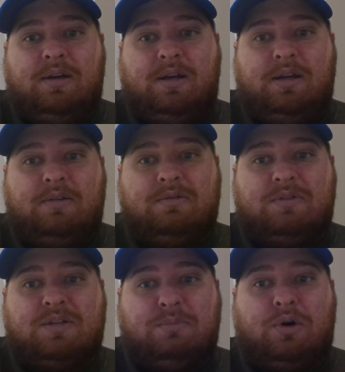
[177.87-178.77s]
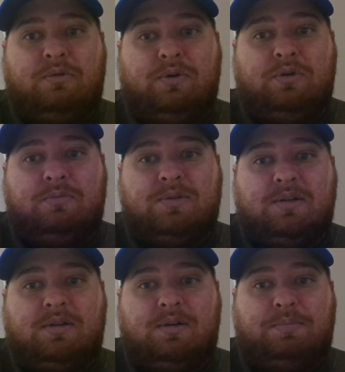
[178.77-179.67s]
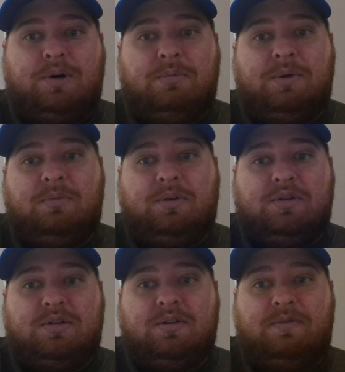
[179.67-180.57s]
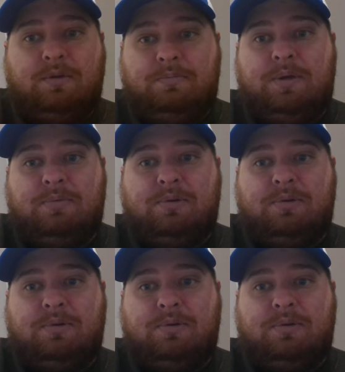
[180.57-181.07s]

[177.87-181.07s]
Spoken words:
in small rooms in the department with just a few people